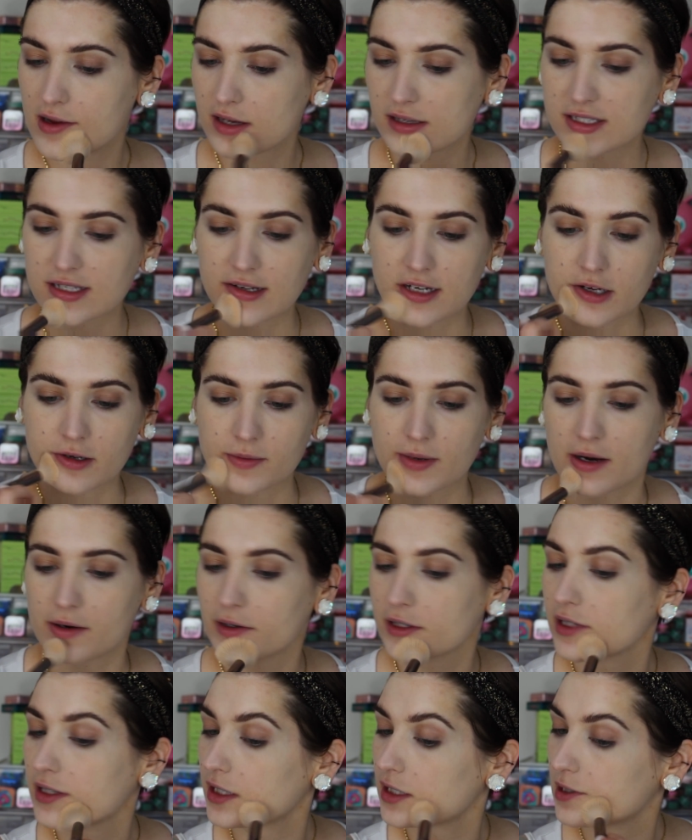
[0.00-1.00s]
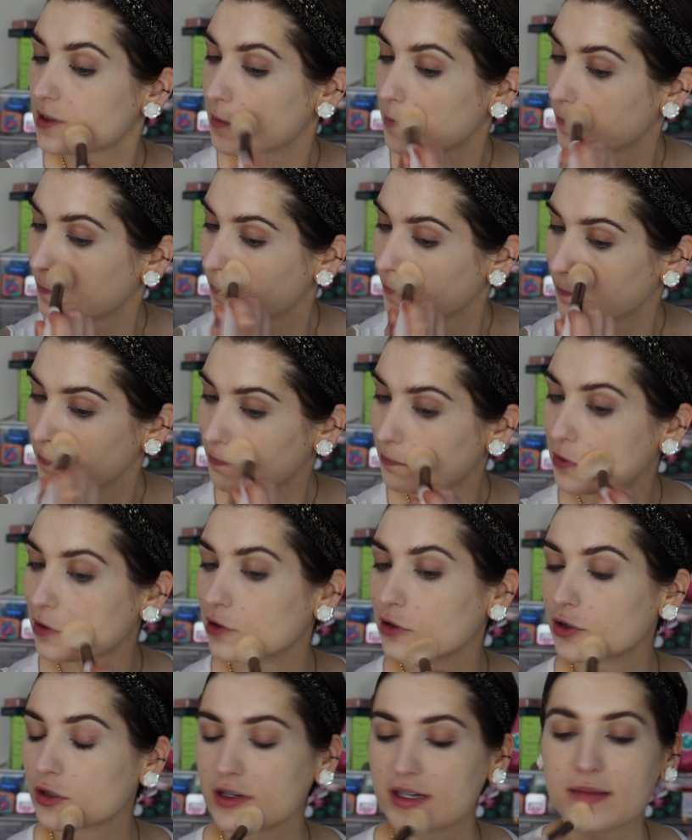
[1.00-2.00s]
Cause I know I'm not really gonna
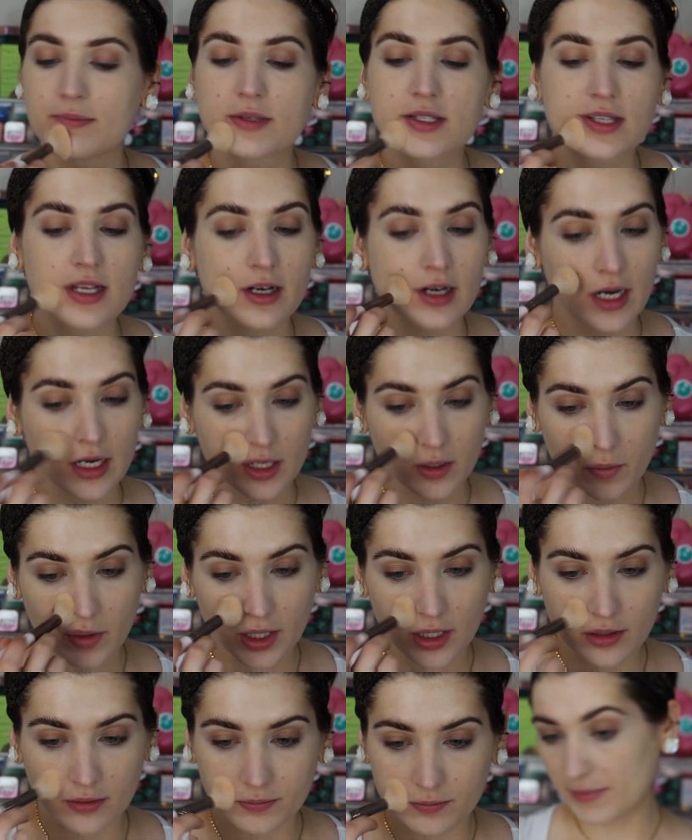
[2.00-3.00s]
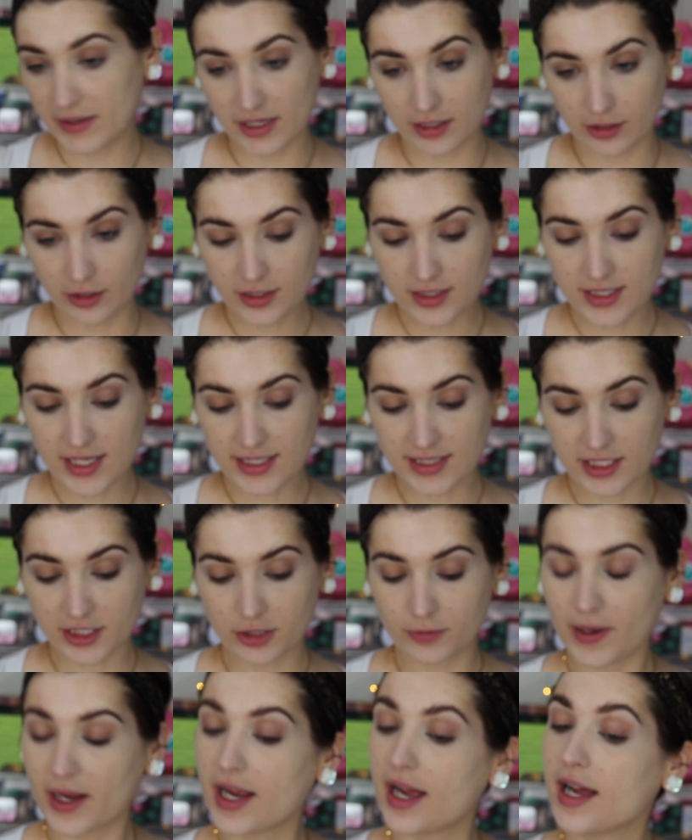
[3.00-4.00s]
put creams there anyway. I mean, it looks nice
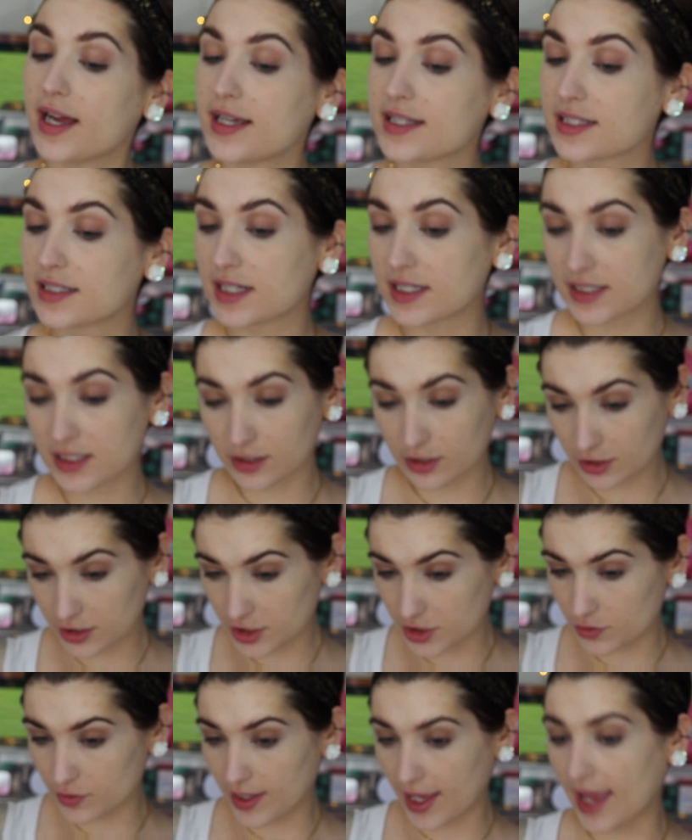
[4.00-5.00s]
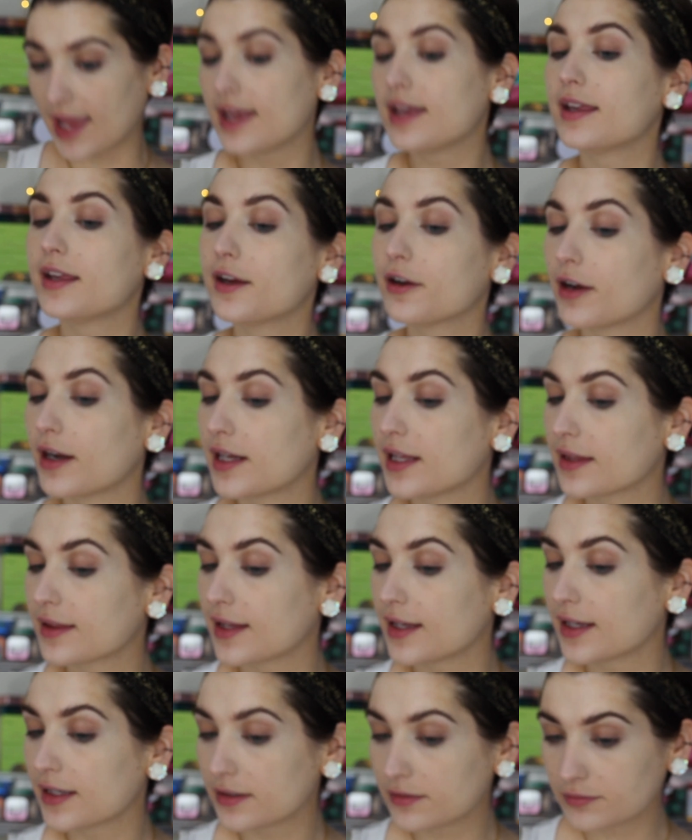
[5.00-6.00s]
under my eyes. It doesn't look too cakey or
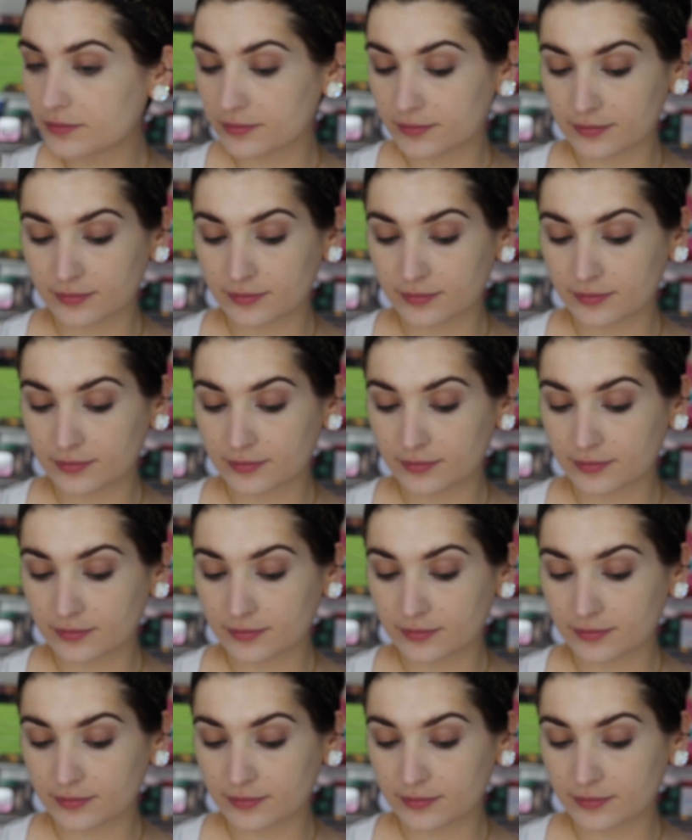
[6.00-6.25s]
anything.